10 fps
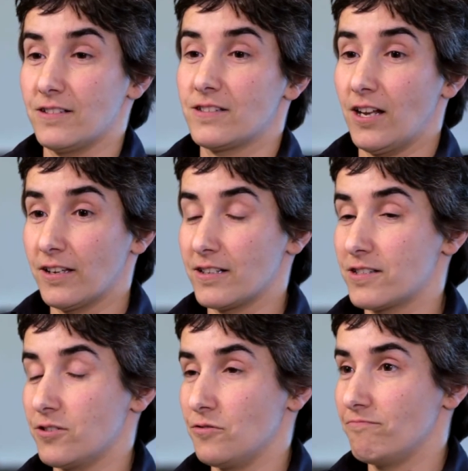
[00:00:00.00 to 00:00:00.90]
the cell needs
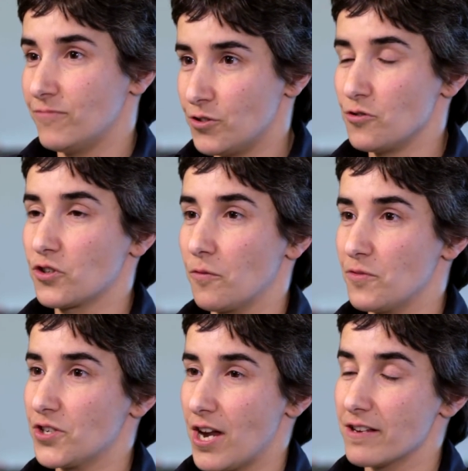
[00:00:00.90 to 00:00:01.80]
to do some
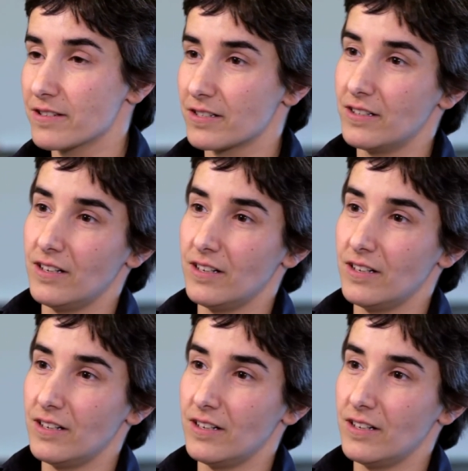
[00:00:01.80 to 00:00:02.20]
change.